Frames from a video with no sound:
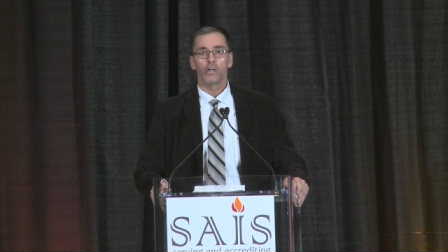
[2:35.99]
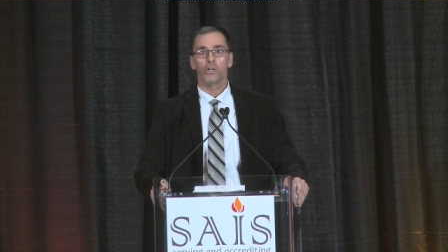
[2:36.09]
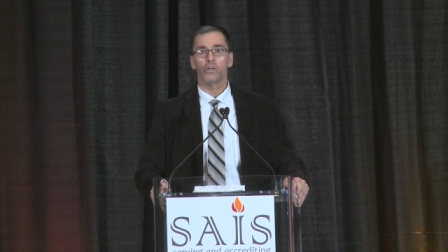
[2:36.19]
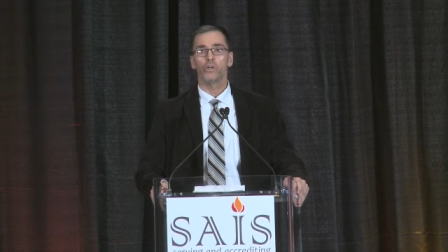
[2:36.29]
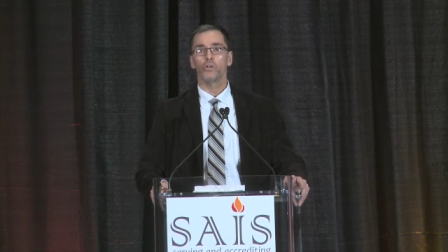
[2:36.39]

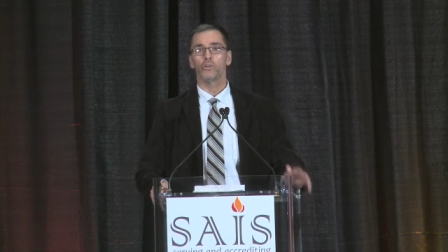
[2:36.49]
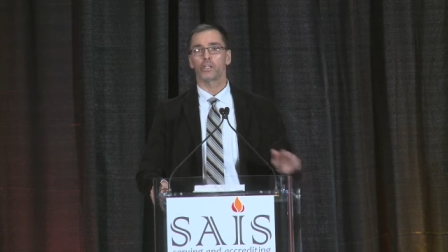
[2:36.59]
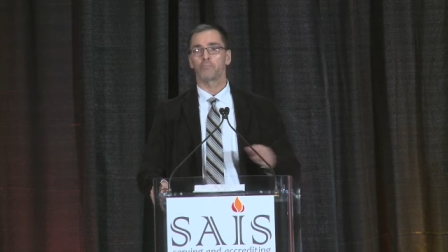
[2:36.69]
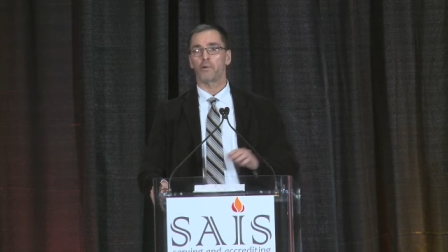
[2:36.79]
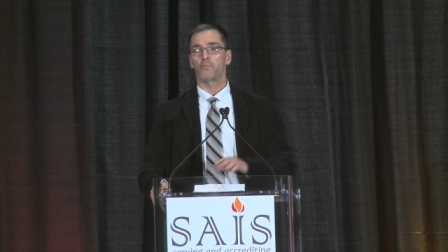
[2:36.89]
who
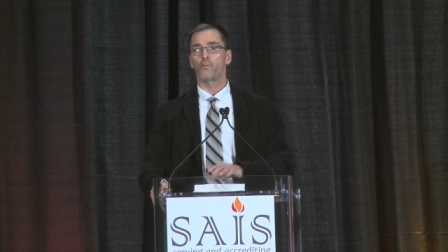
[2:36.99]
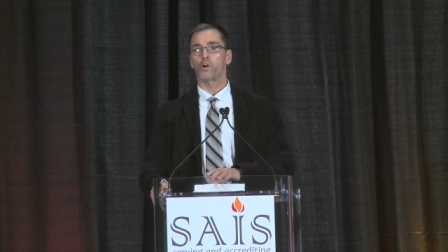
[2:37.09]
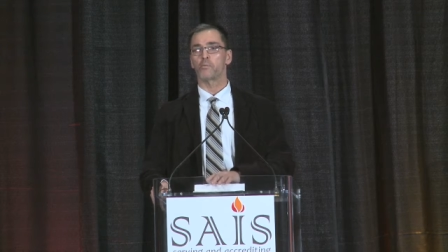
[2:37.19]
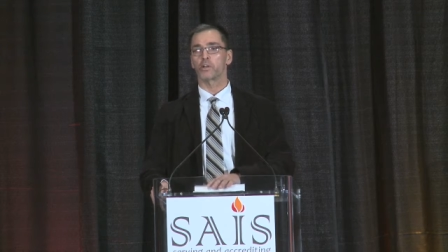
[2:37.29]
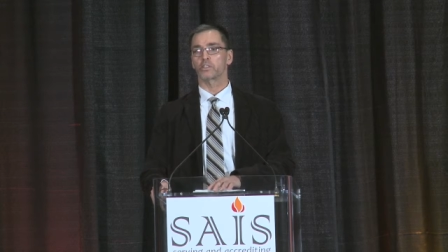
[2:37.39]
the
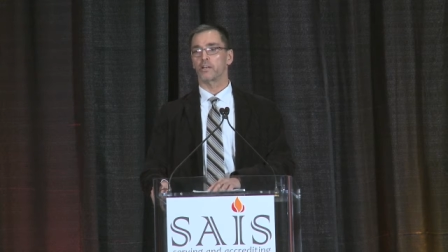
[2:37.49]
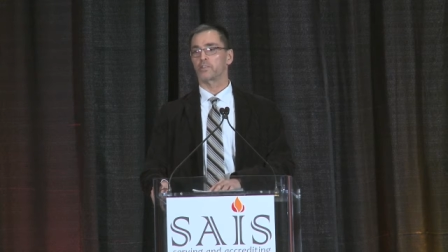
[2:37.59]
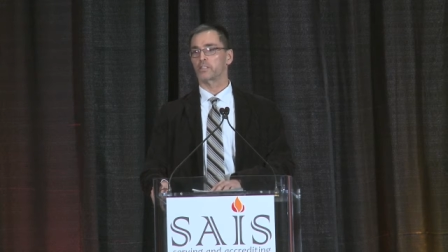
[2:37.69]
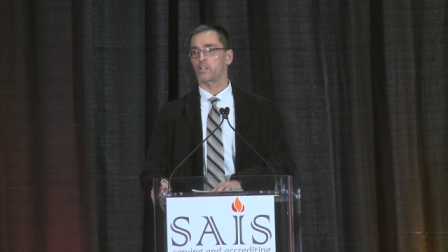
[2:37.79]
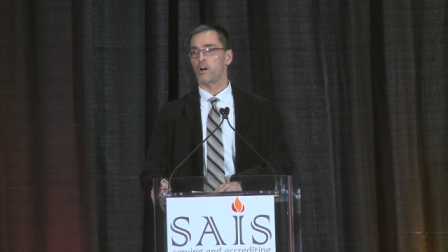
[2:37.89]
performers
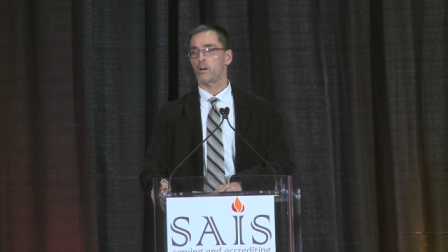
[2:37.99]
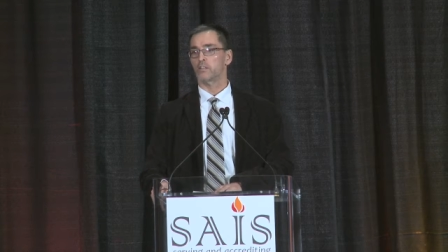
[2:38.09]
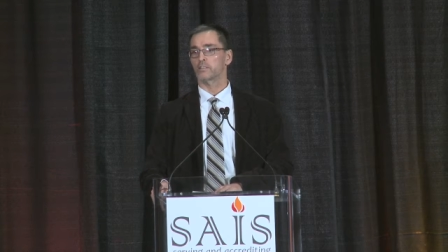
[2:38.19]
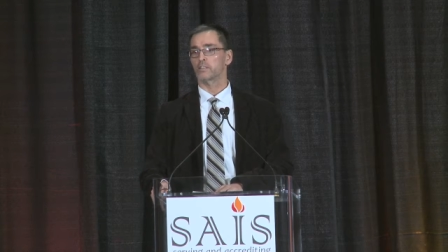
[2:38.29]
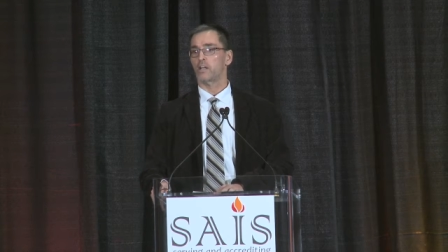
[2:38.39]
of the
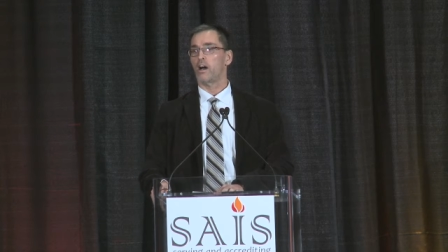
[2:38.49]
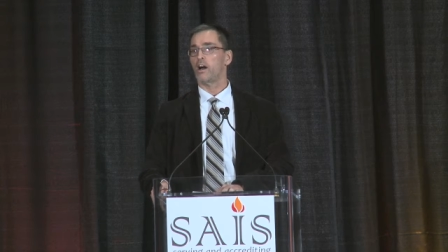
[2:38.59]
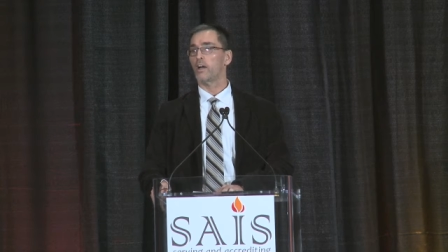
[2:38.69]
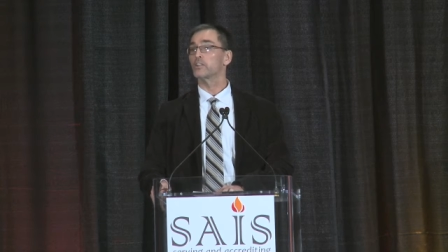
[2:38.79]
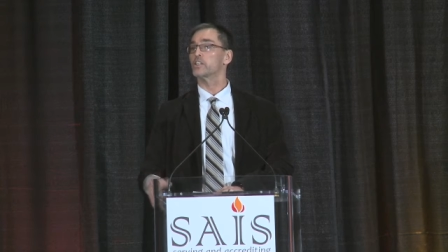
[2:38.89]
songs
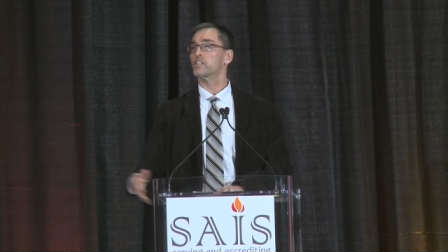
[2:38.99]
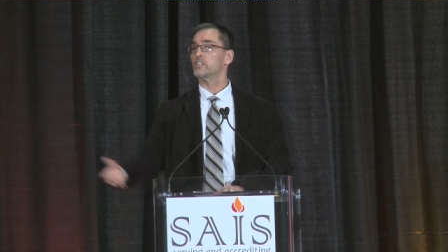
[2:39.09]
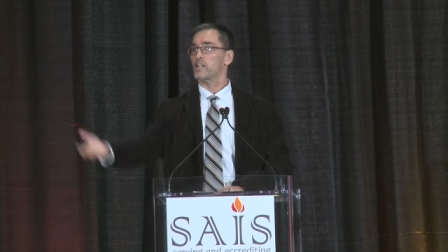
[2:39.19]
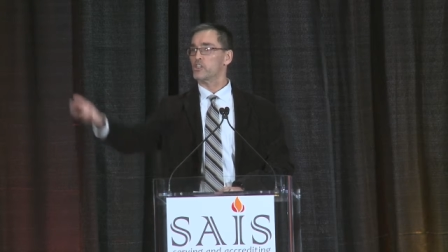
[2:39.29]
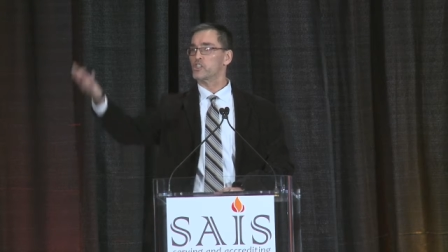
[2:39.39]
are,
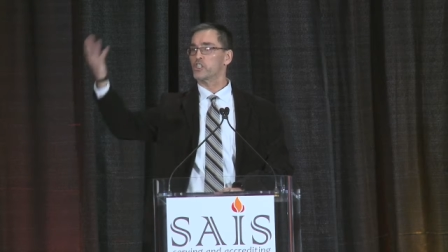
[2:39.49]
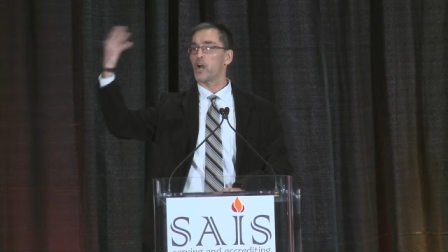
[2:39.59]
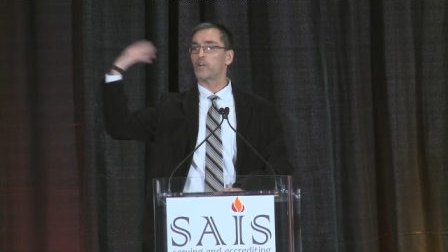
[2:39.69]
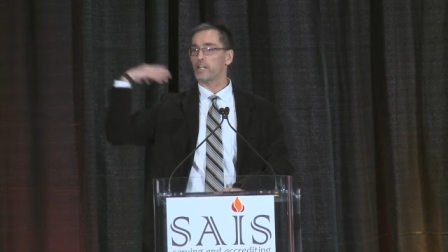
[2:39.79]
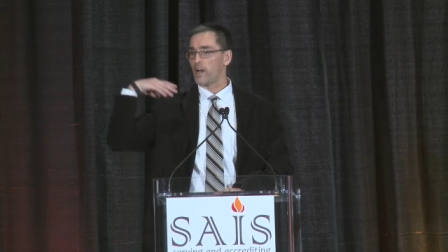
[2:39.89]
just
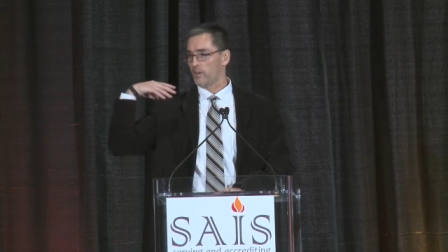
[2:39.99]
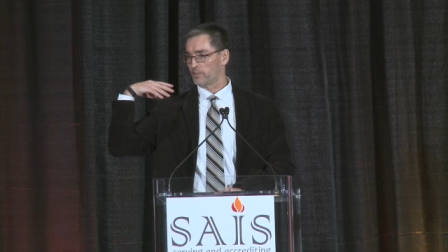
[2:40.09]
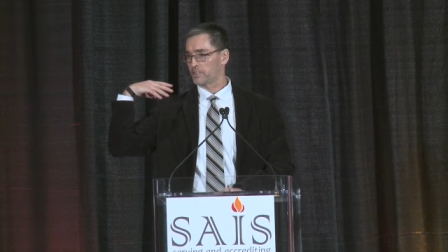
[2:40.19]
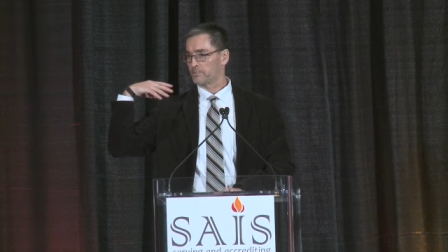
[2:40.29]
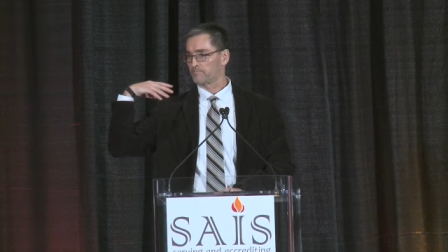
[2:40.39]
shout it
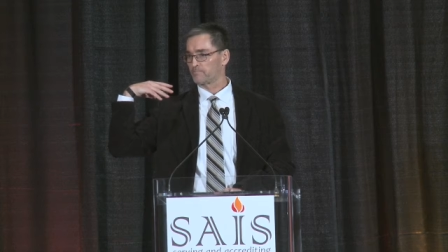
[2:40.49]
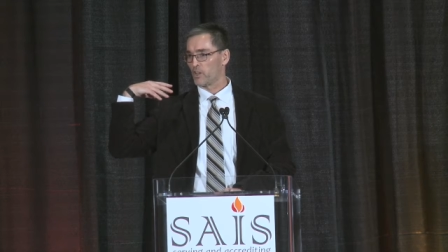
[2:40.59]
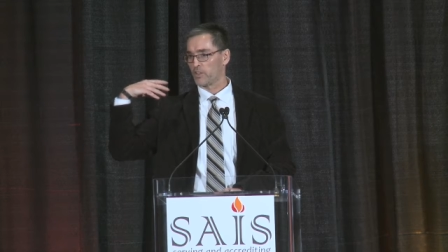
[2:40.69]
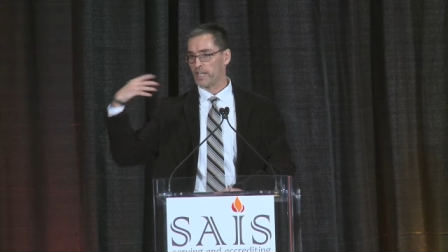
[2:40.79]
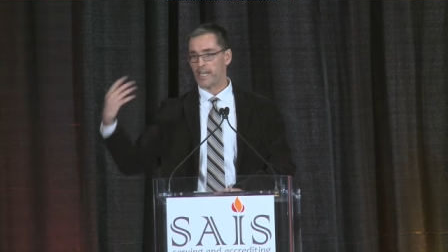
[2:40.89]
out,
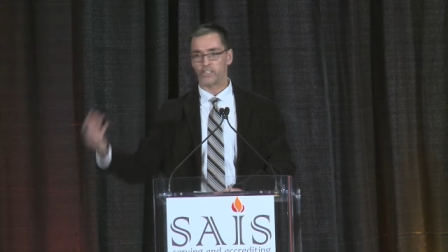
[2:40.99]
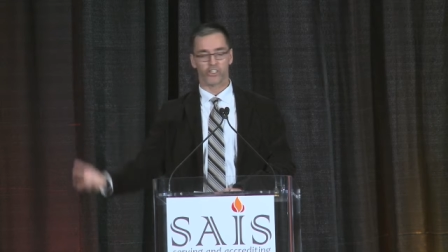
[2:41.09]
okay?